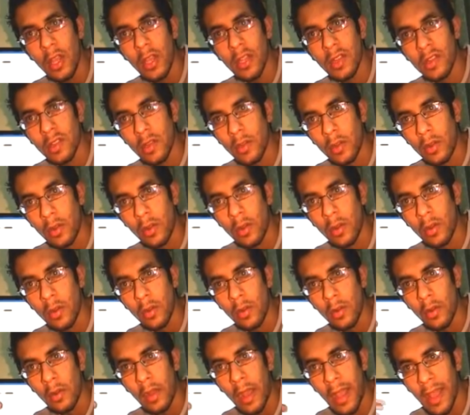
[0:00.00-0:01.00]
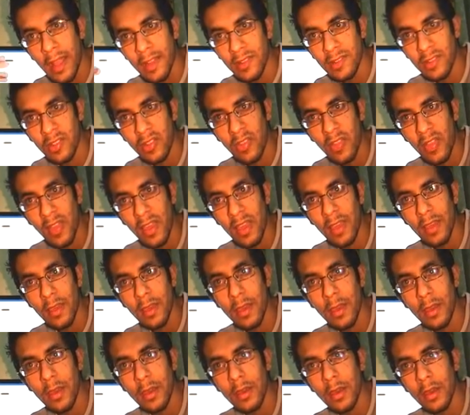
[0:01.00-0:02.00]
So hence
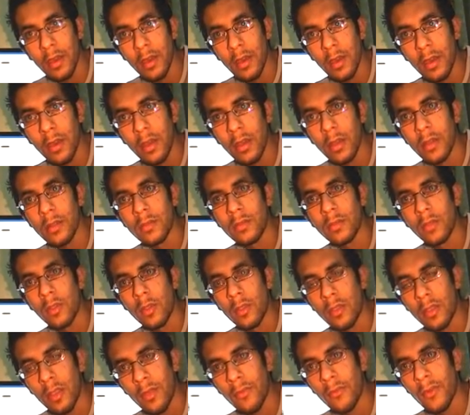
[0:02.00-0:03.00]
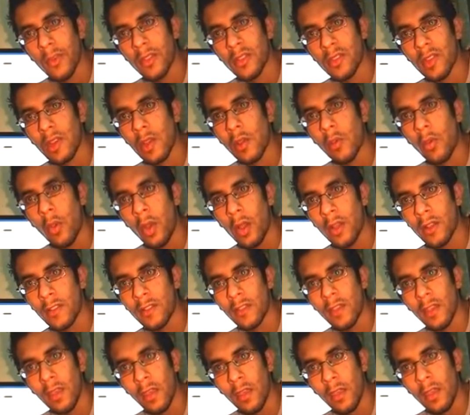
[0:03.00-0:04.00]
the difference in
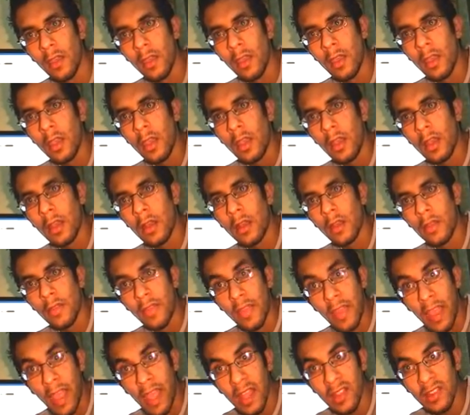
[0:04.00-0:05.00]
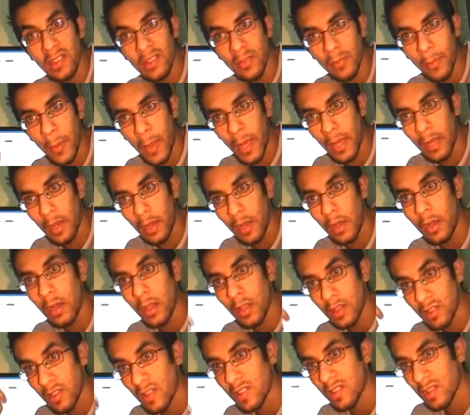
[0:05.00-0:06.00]
quality. The S panel
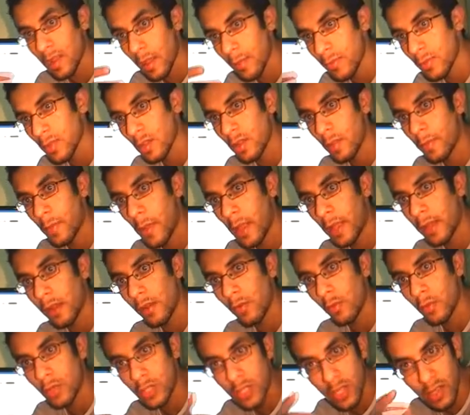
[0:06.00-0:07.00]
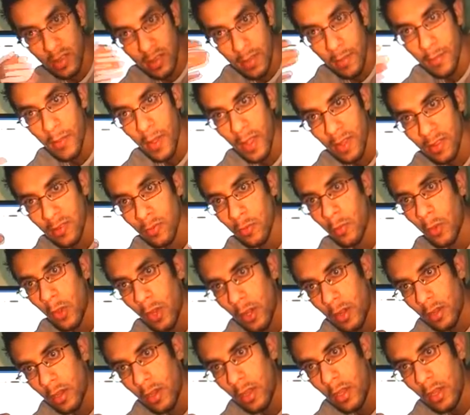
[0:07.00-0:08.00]
is a Samsung panel, which is the best
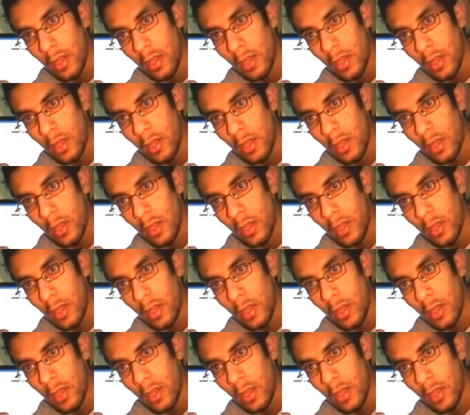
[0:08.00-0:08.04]
one.